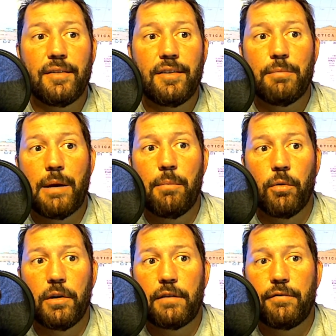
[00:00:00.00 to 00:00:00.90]
This is my
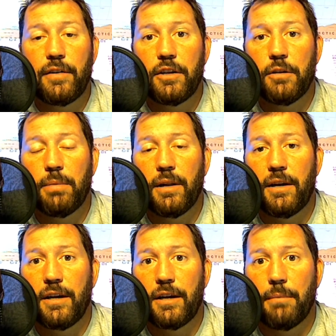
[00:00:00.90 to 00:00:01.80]
morning video
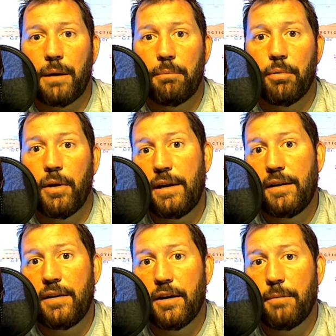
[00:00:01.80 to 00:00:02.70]
blog, my
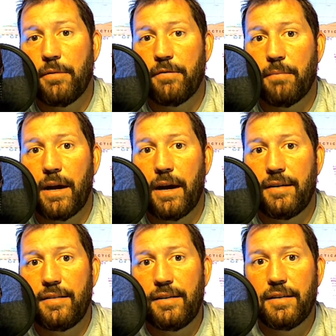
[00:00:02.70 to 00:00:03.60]
brain dump of my
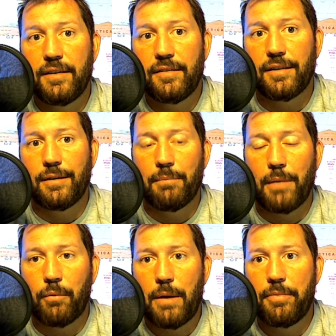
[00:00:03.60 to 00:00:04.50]
ideas and
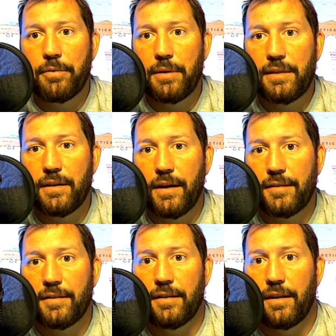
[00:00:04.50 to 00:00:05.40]
my Web3
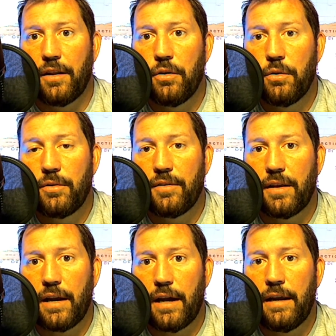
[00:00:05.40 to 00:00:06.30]
thoughts and the news
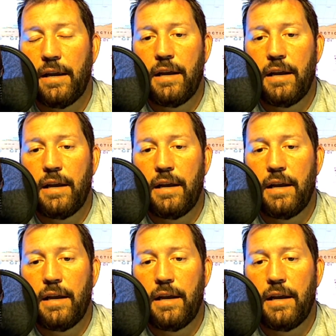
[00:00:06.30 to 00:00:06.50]
that I